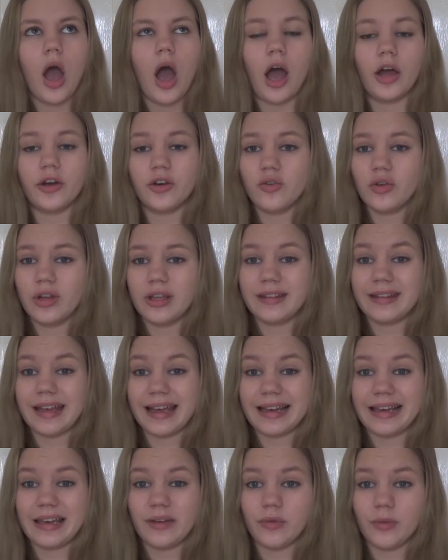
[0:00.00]
don't
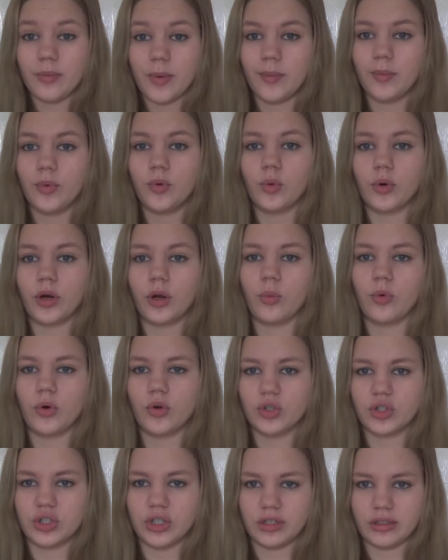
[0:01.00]
exactly remember what I
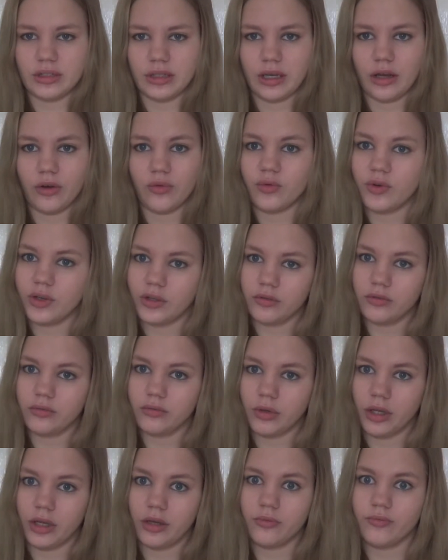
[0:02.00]
watched as
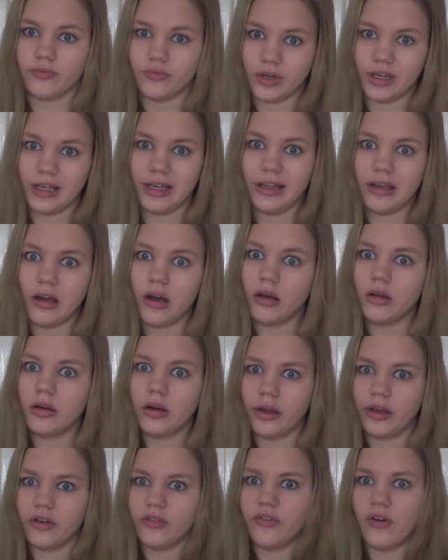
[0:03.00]
really young,
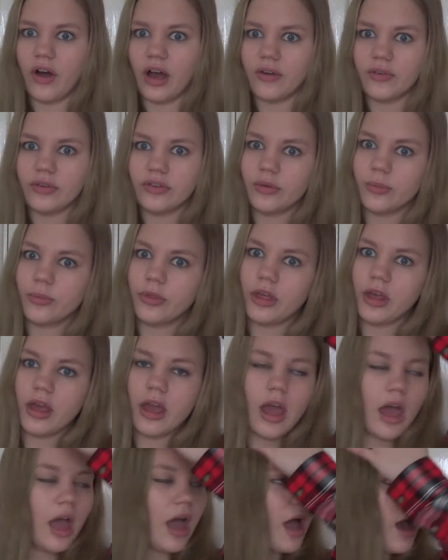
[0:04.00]
five or something.
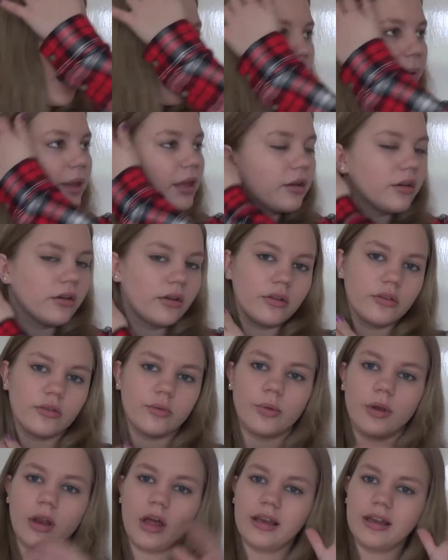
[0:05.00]
Because,
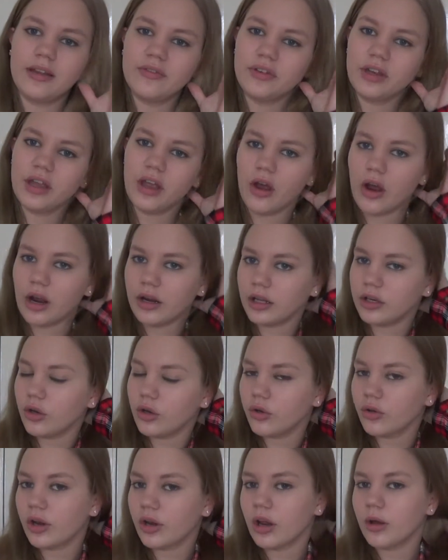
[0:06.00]
I lived here and I
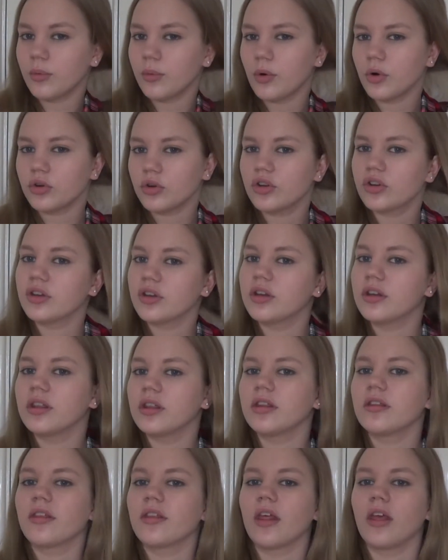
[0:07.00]
know that I watched
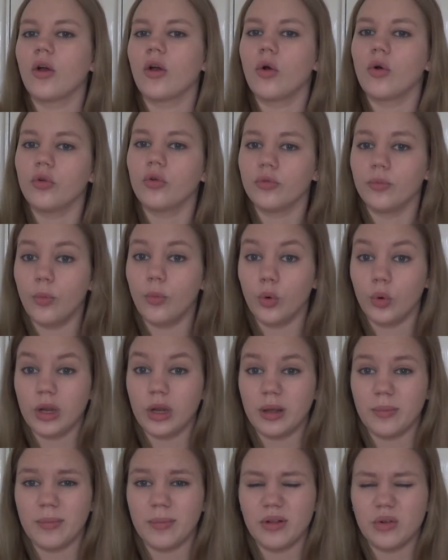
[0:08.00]
this thing called
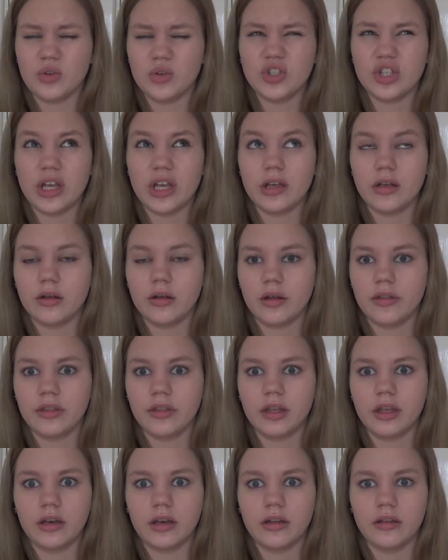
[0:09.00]
Morning Milkshake, I
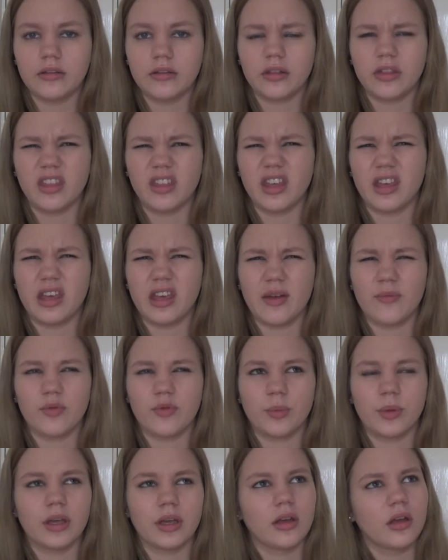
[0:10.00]
think it is. I think it came
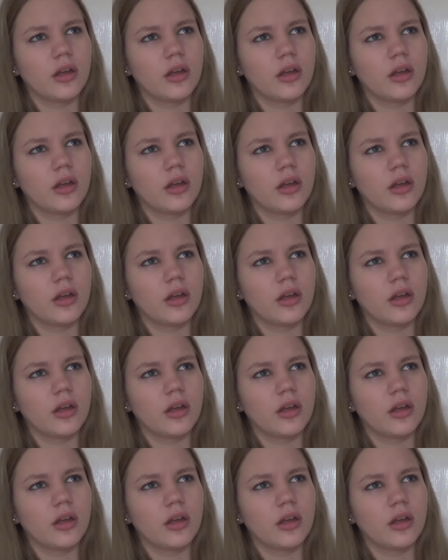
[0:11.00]
from